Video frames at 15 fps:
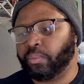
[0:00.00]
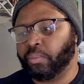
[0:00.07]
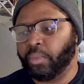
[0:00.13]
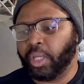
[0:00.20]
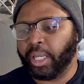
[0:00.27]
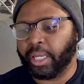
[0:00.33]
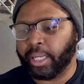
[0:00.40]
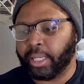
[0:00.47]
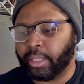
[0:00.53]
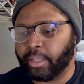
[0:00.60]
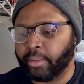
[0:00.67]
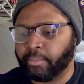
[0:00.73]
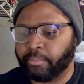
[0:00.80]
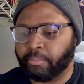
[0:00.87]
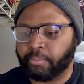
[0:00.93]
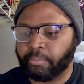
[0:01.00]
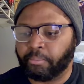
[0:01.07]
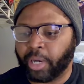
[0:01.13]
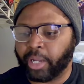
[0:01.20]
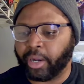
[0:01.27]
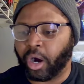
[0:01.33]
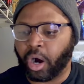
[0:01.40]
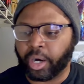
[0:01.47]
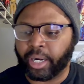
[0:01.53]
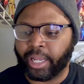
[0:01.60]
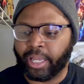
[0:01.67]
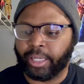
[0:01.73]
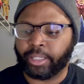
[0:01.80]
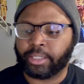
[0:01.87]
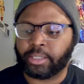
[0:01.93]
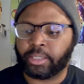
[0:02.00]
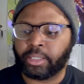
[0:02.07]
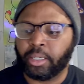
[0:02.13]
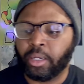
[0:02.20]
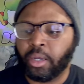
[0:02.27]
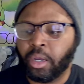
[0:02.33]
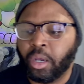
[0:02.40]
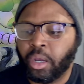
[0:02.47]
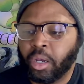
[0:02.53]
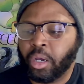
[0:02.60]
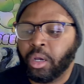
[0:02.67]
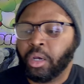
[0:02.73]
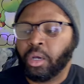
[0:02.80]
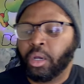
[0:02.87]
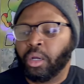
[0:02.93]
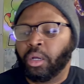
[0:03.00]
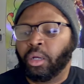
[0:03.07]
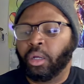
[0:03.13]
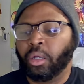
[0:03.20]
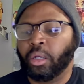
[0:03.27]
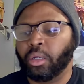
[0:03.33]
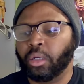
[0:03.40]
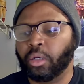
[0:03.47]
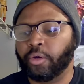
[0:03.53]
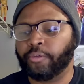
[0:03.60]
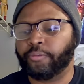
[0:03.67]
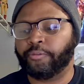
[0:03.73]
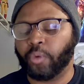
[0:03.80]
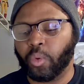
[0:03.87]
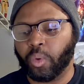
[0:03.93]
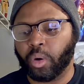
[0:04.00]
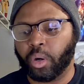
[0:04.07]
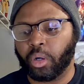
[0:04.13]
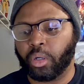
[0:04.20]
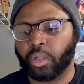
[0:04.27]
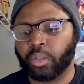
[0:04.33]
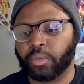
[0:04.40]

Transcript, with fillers: And my heart aches for